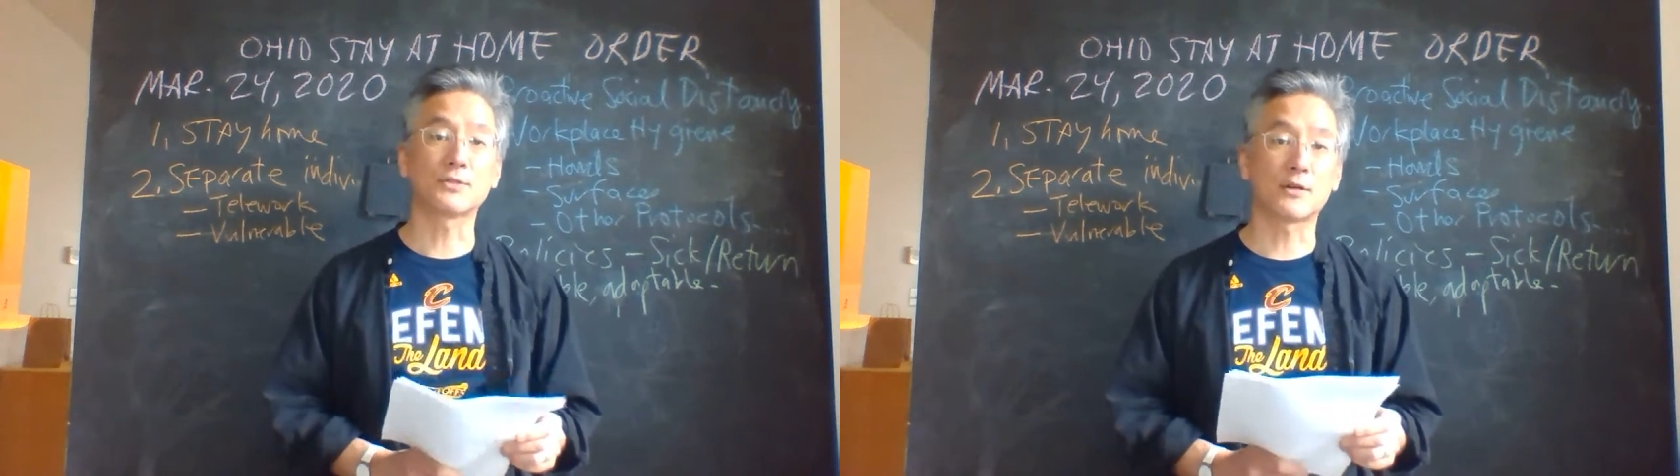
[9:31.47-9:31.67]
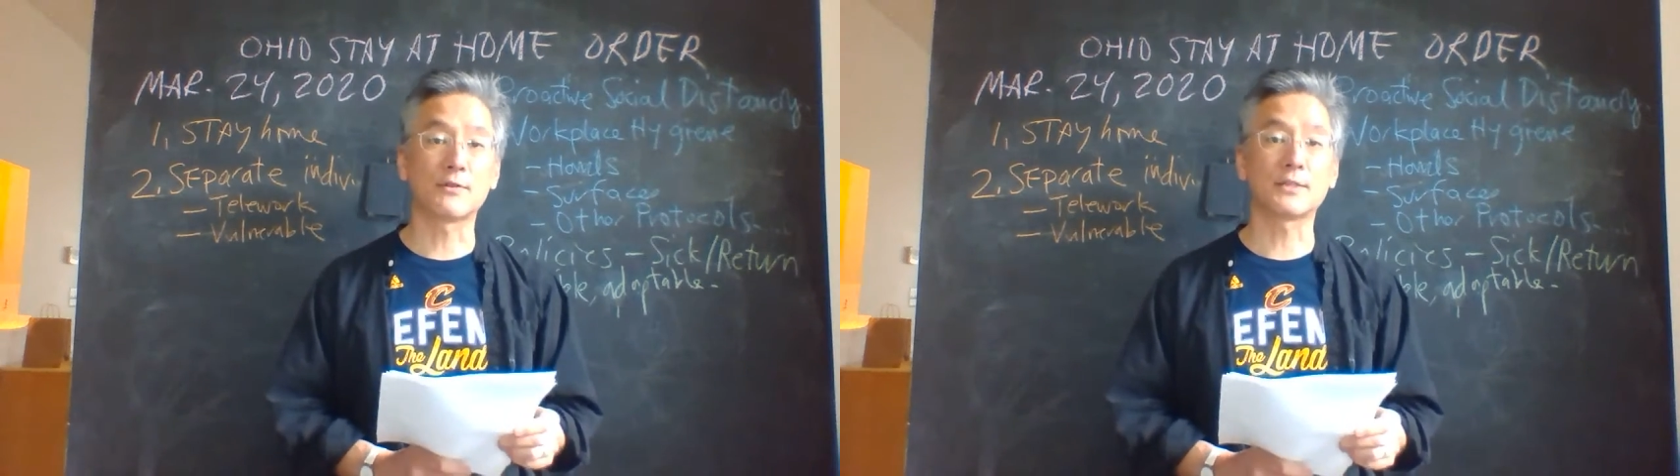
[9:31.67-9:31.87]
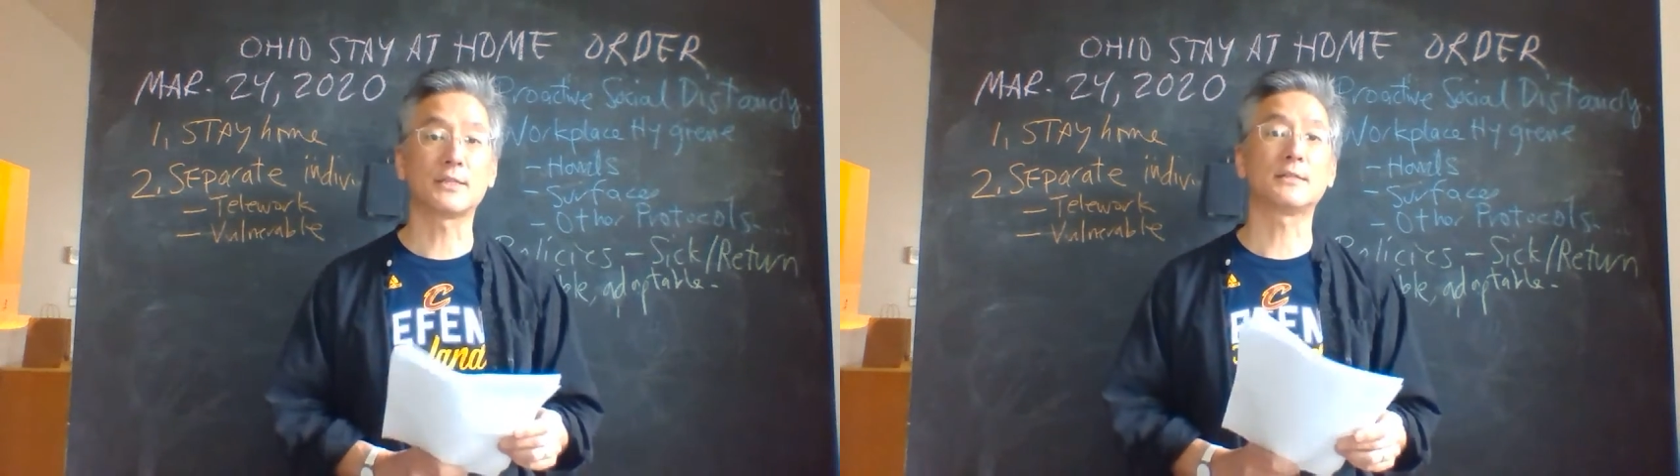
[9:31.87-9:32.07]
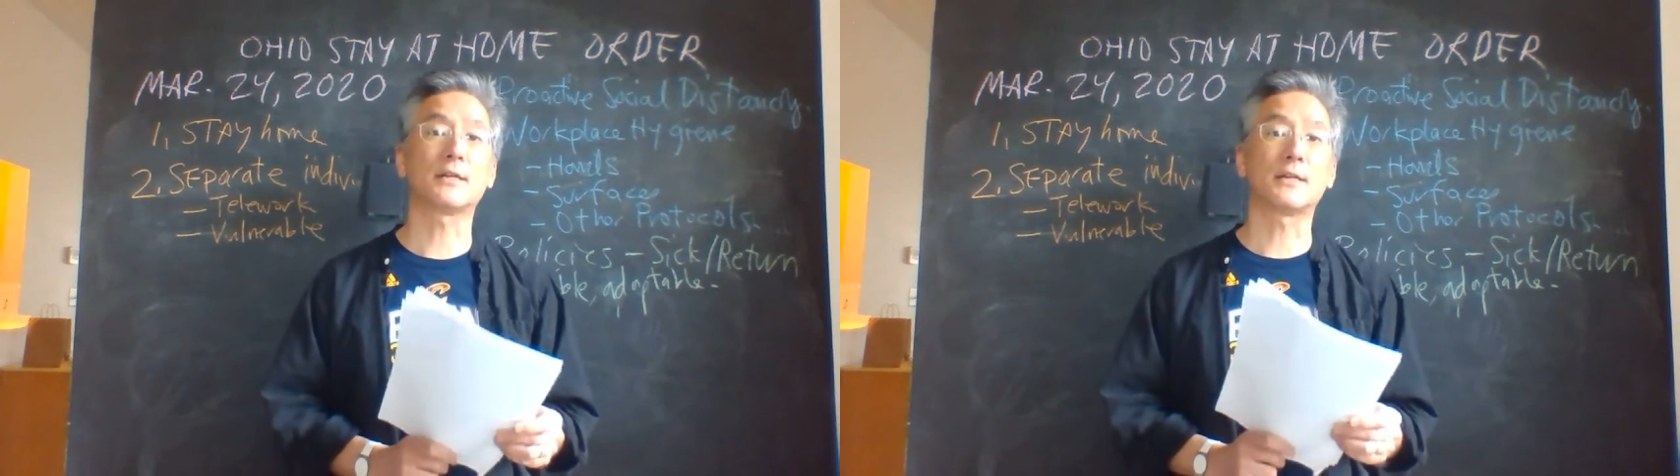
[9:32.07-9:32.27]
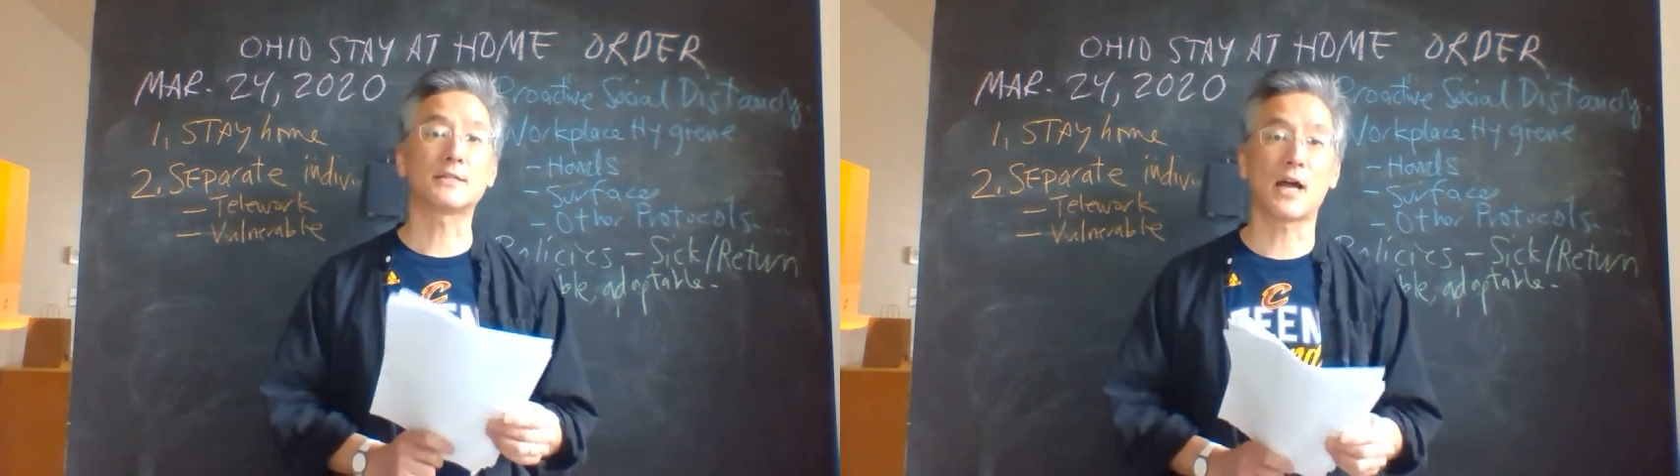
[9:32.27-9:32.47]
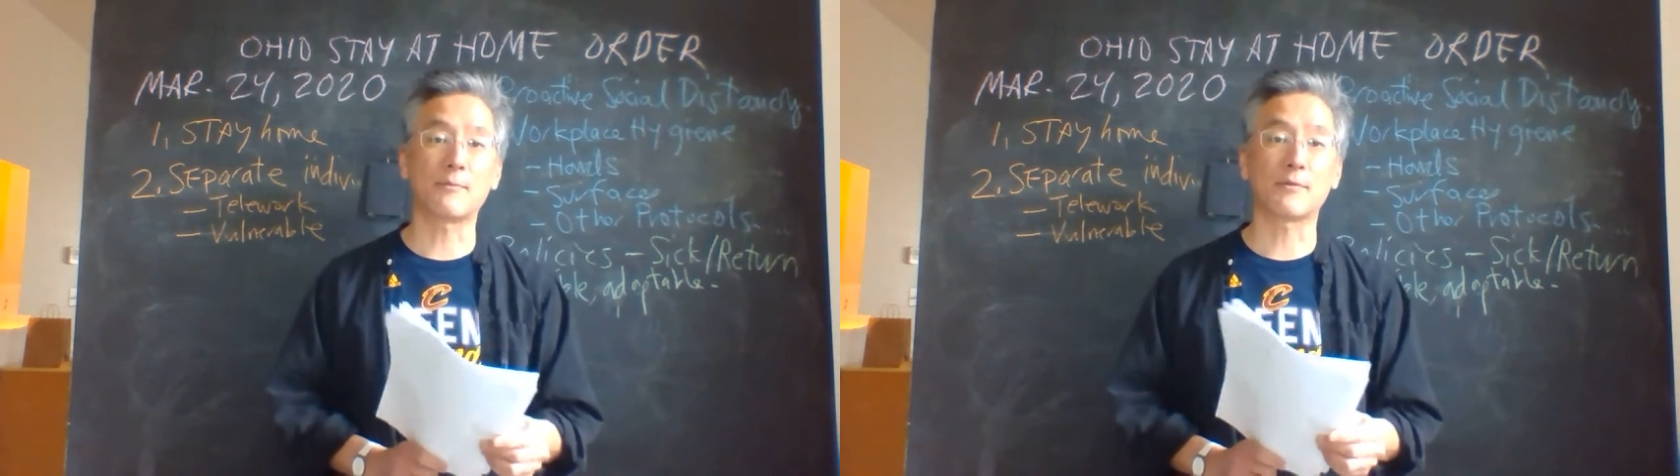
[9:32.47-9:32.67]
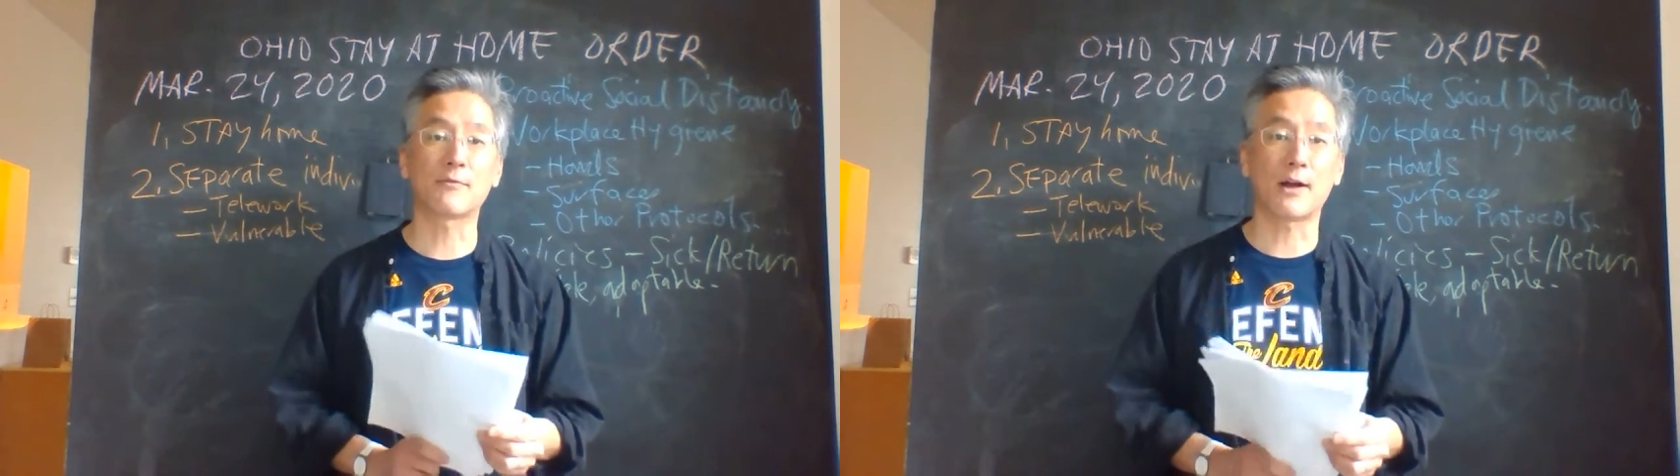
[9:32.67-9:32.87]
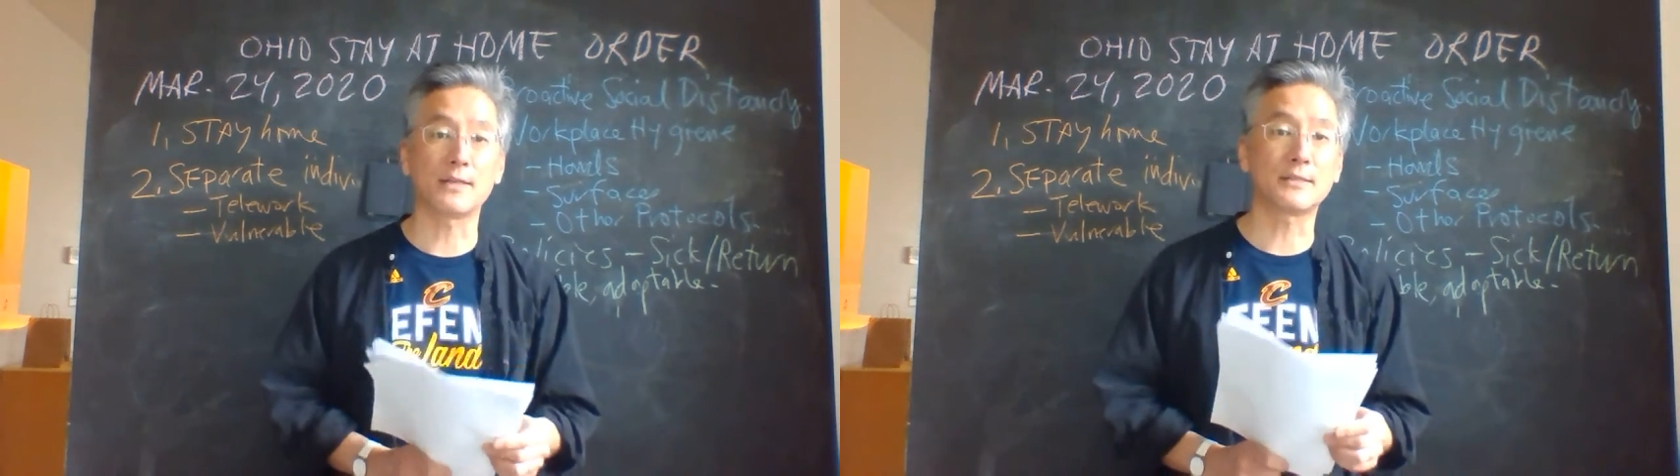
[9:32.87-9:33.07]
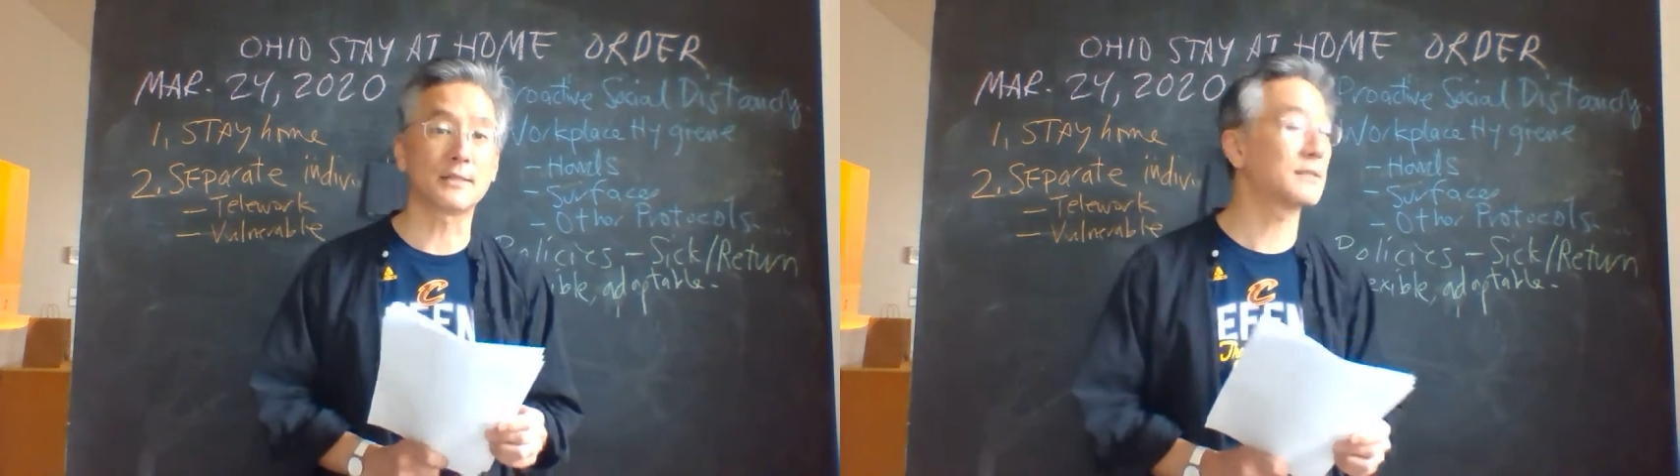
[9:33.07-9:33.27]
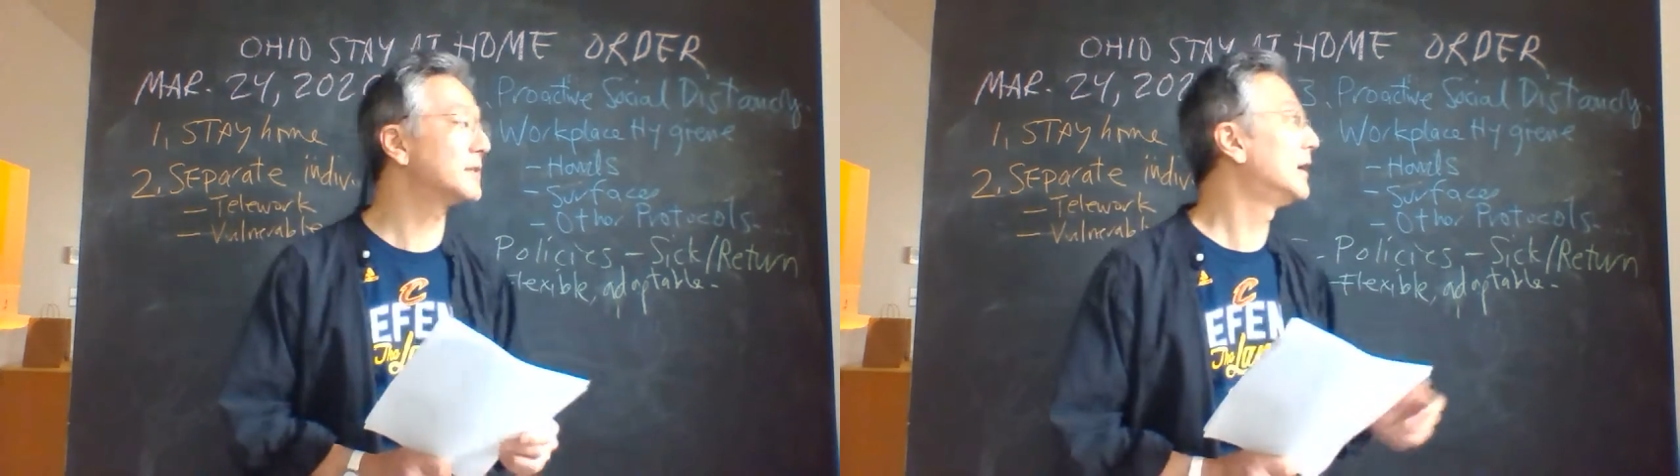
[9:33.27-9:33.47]
services in a time of
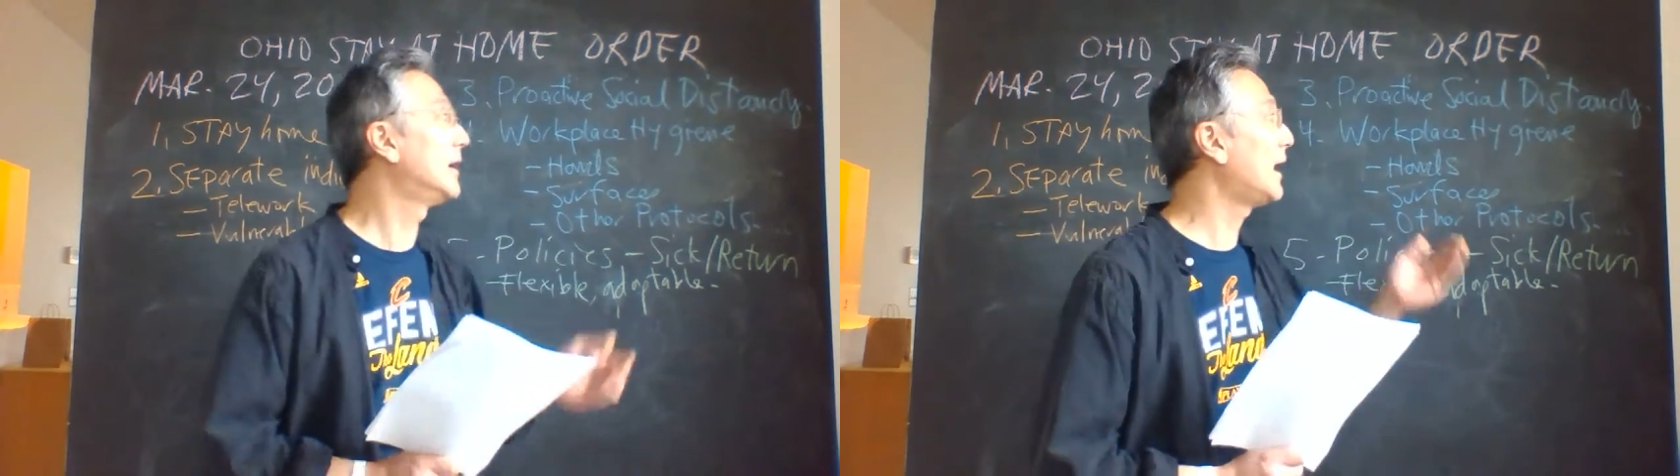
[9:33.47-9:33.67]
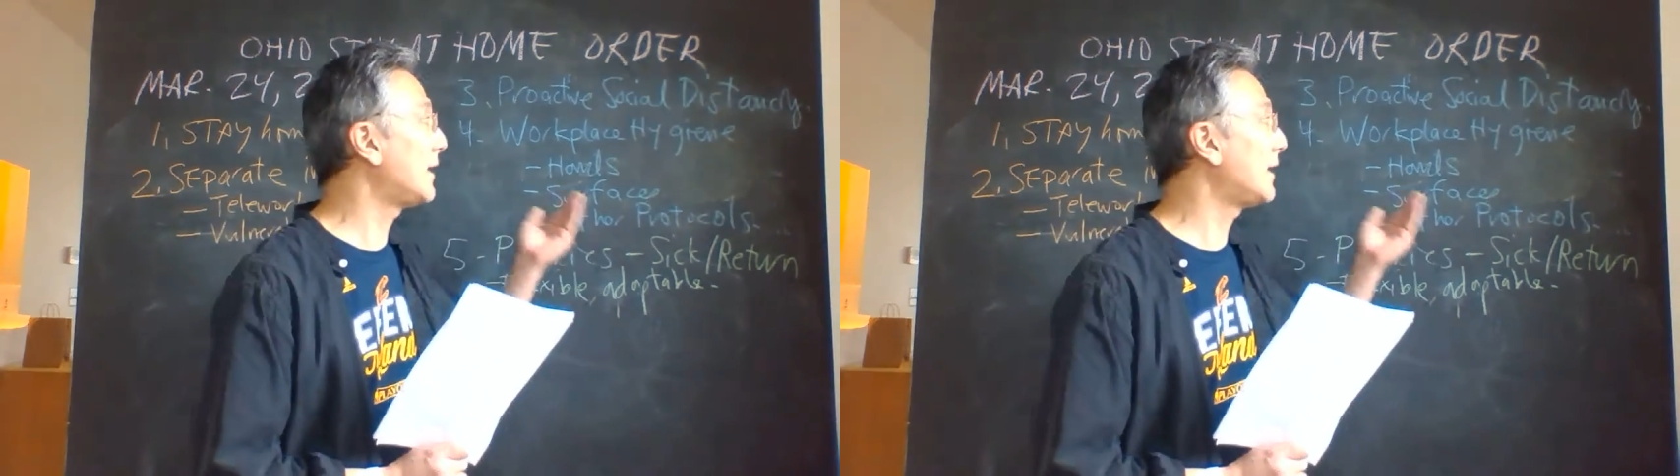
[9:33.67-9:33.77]
crisis,